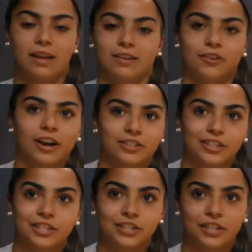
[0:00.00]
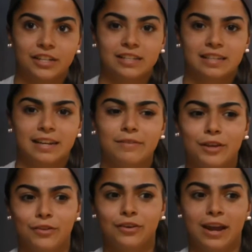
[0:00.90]
lot of congratulations, and even
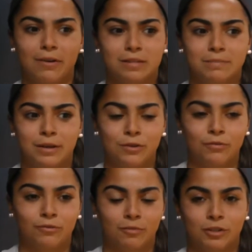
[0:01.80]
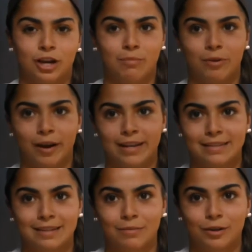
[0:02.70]
the other day I was in my uniform in Shoprite, and
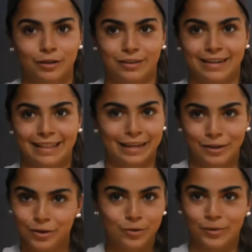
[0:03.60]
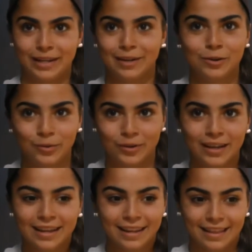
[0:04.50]
someone like knew he knew
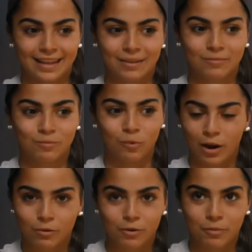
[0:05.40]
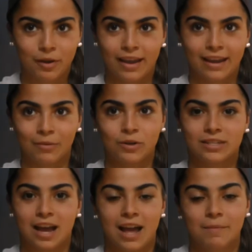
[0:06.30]
like where we were playing and what
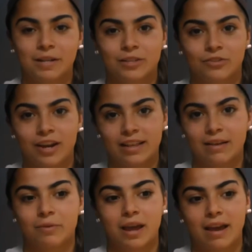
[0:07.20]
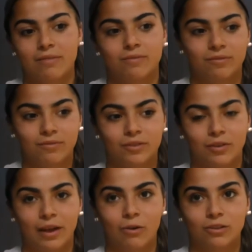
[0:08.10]
time, and it's great that we have you know
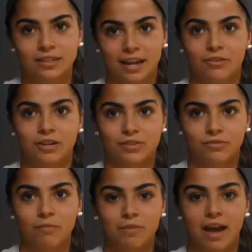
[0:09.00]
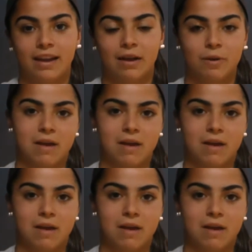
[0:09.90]
that all togetherness from that, and now